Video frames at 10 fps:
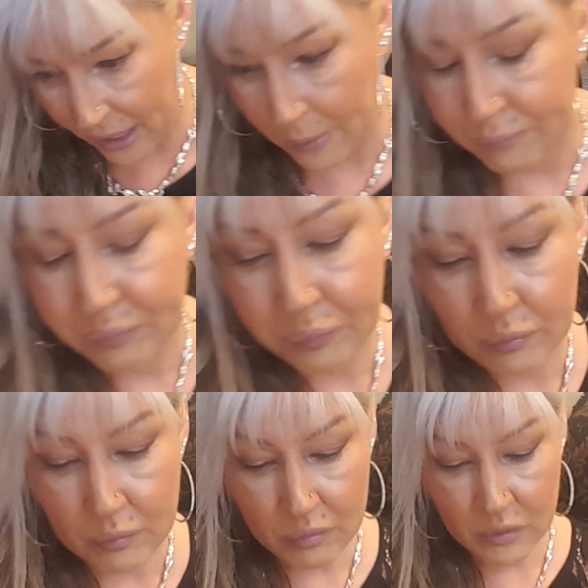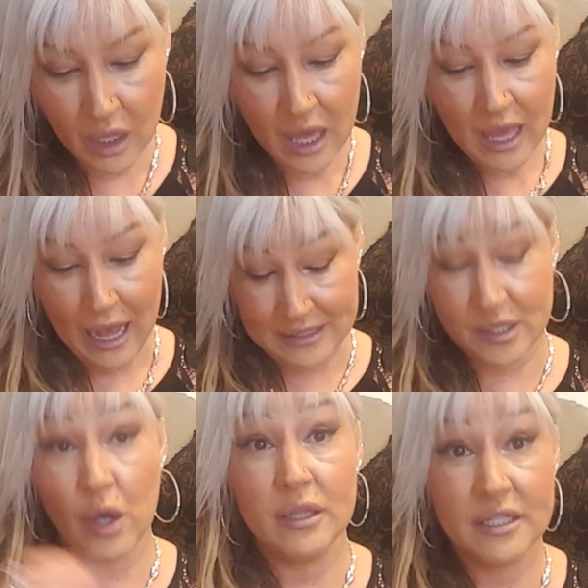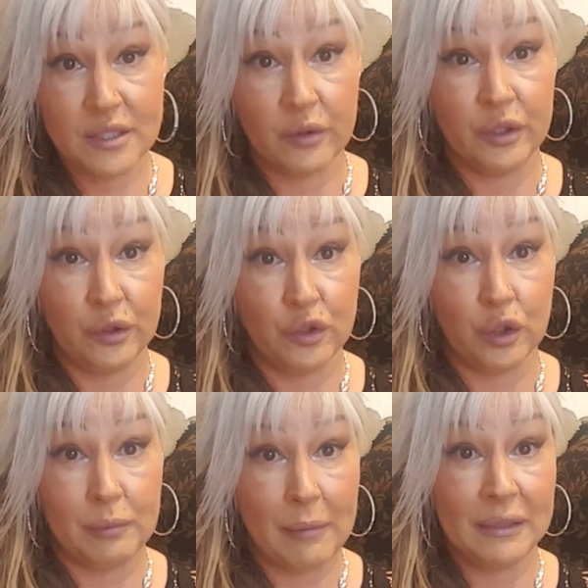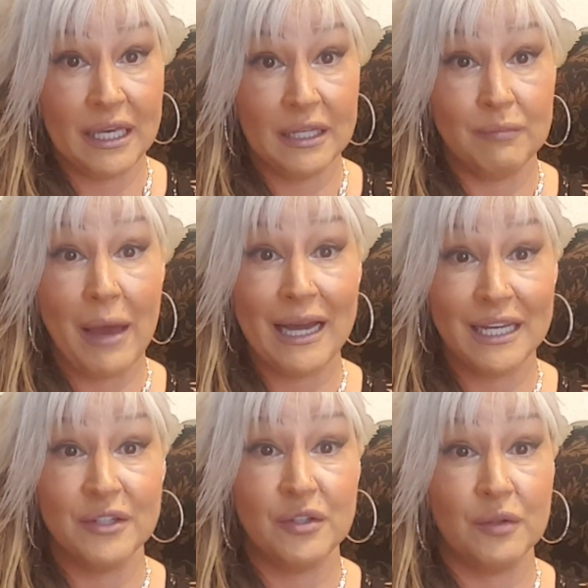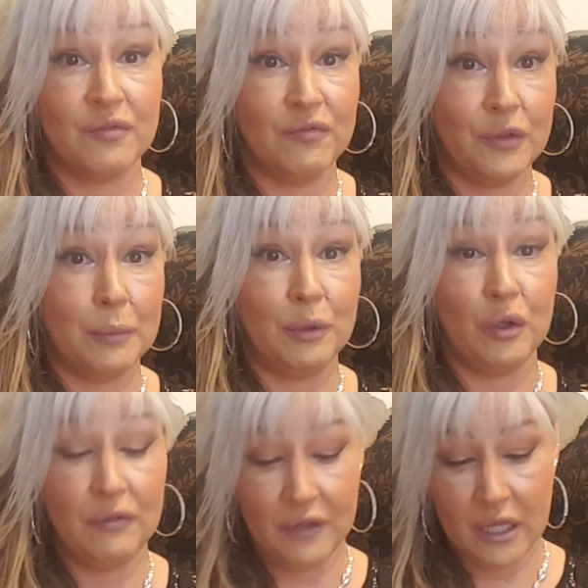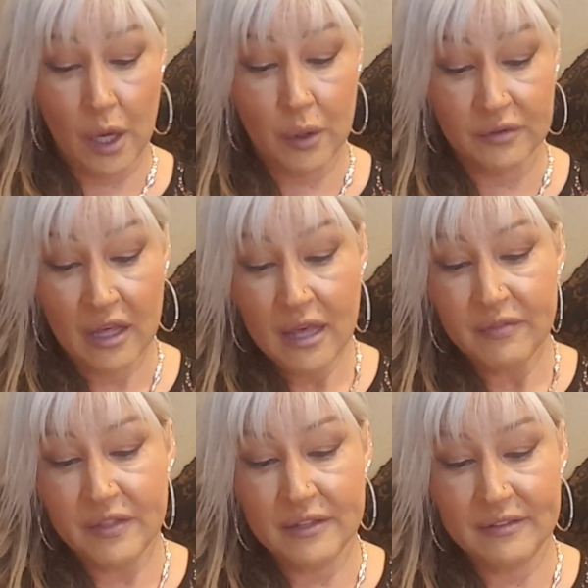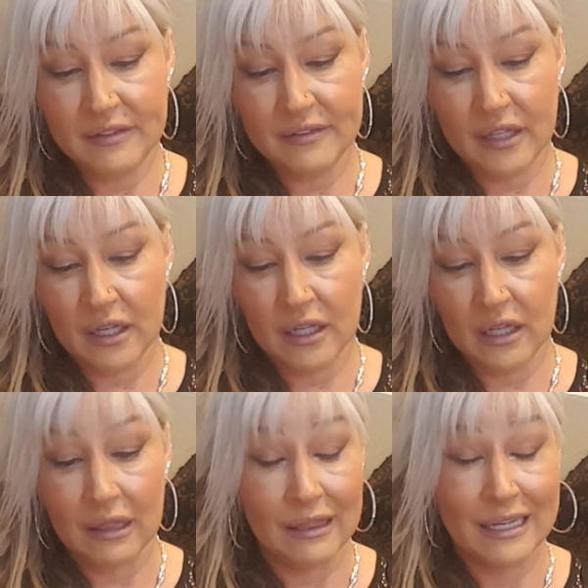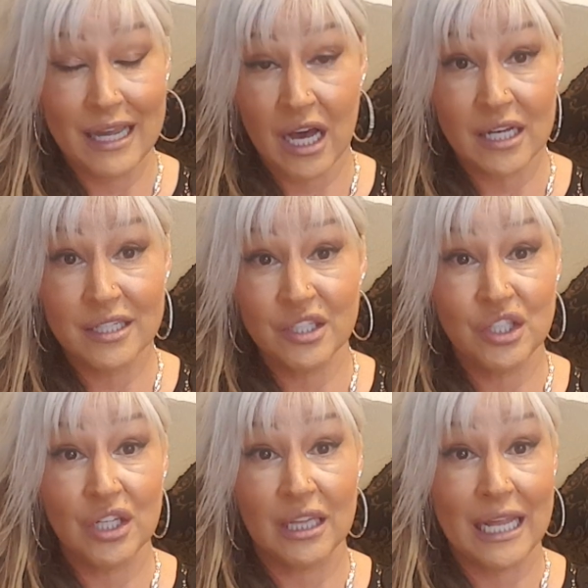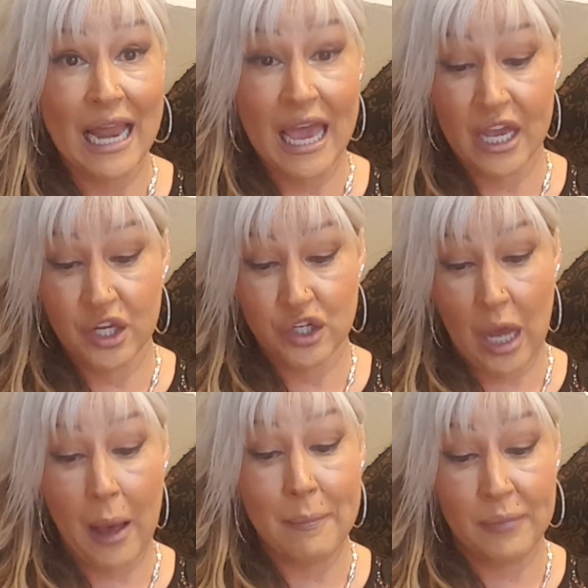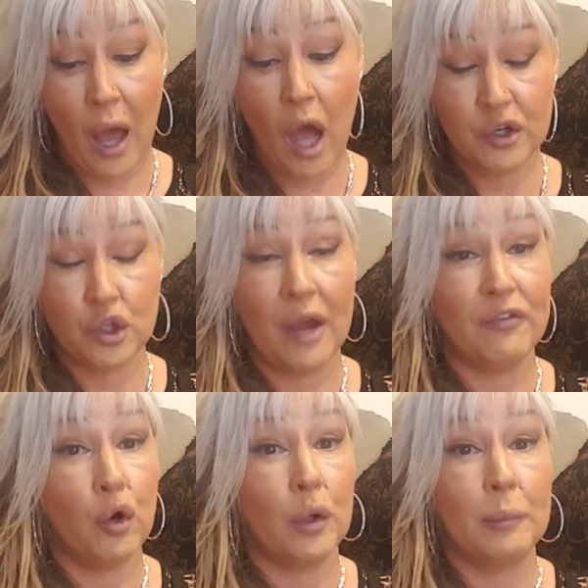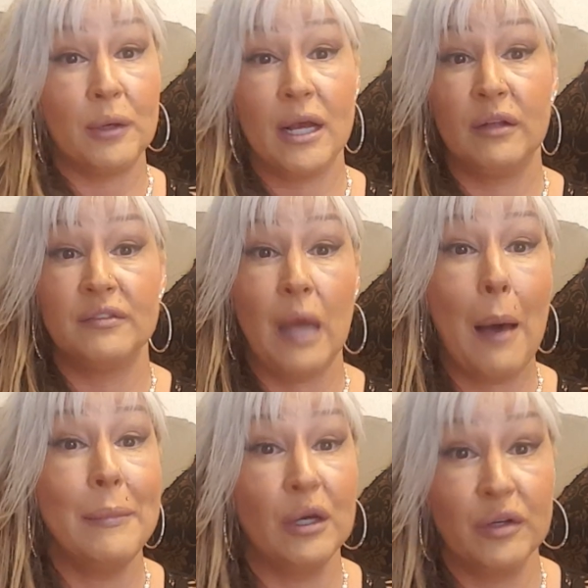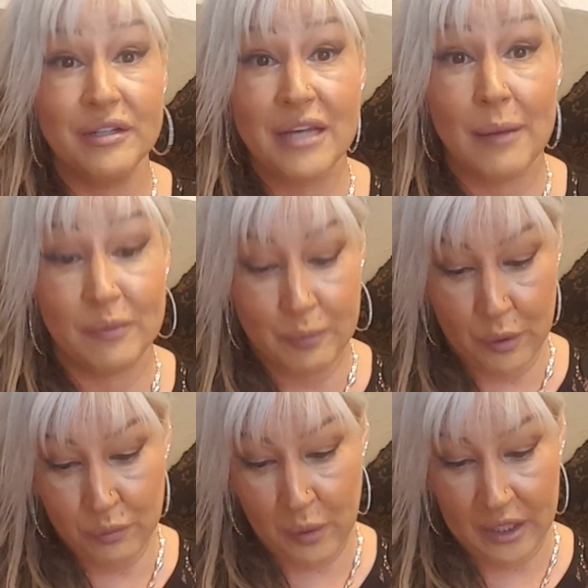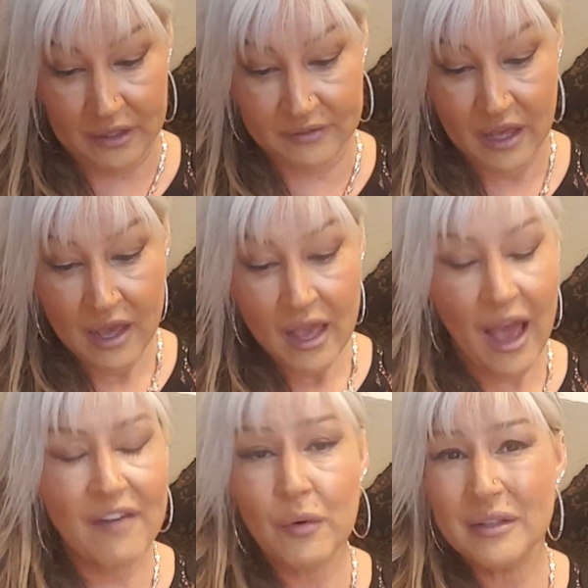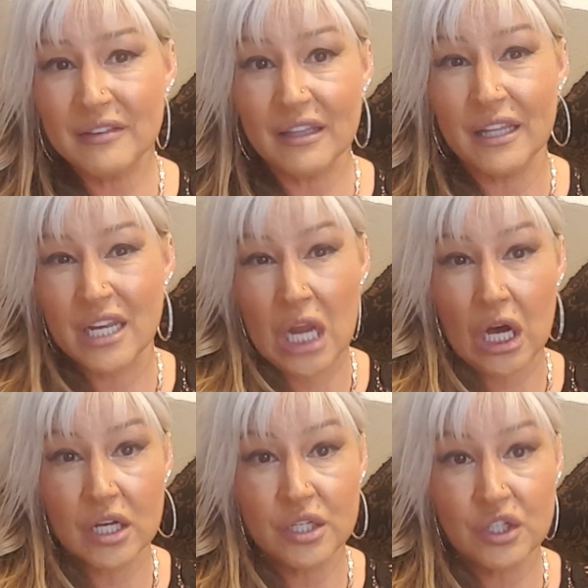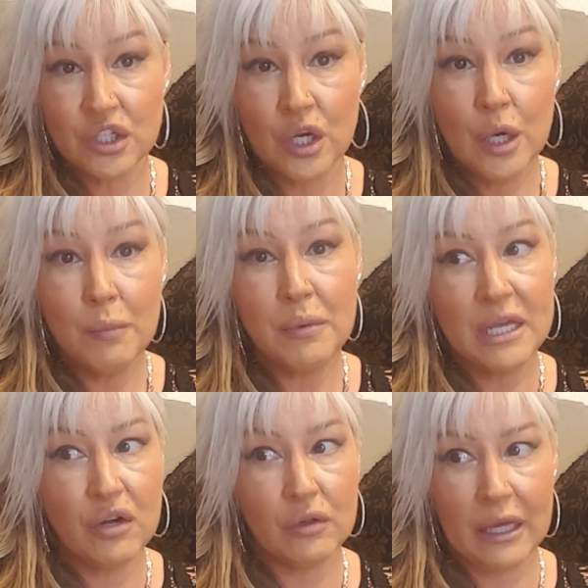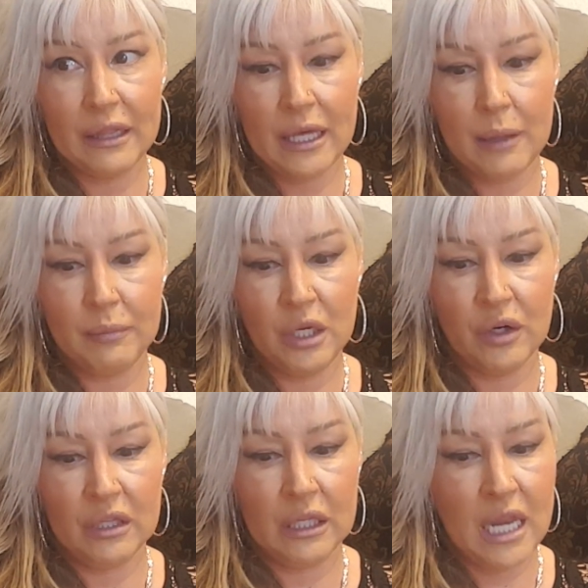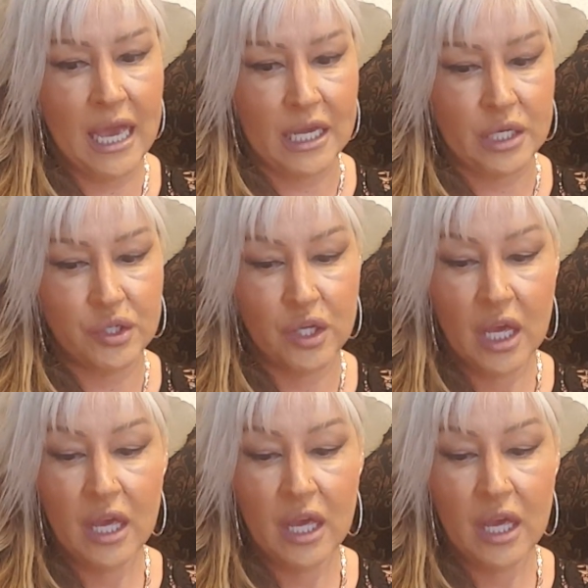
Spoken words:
that. I saw this on YouTube. I've been getting back into the beauty videos. This is the Leniege. I'm not sure. I've heard it pronounced a million times both ways. I always said Leniege, but here lately I'm hearing Leniege.